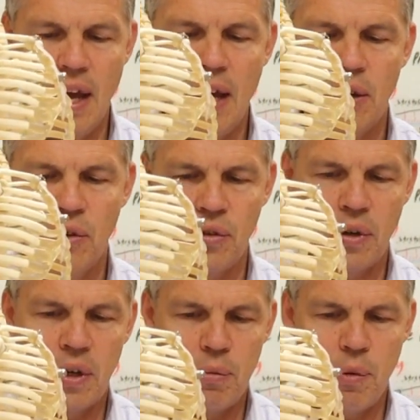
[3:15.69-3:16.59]
angles
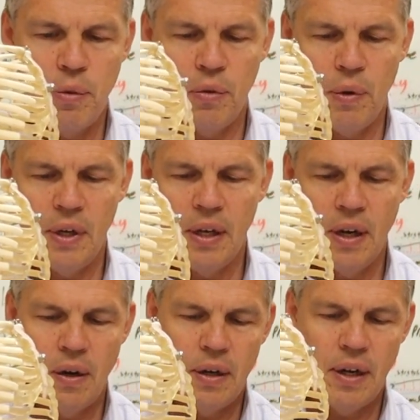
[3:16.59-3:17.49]
are going to be between
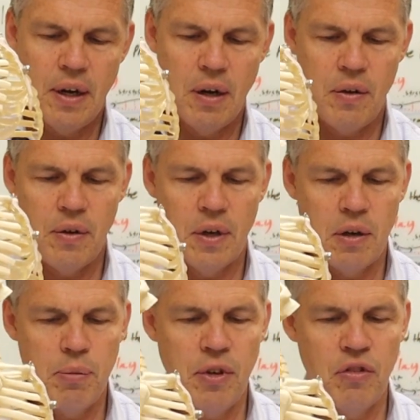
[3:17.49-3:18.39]
here and here. They're going
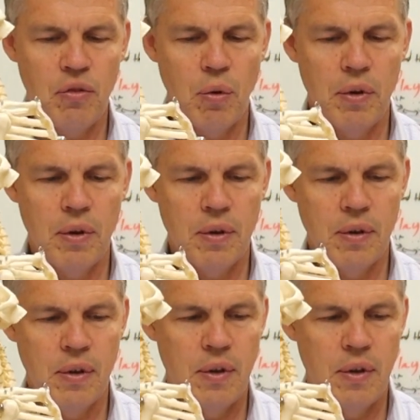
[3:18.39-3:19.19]
to be shorter.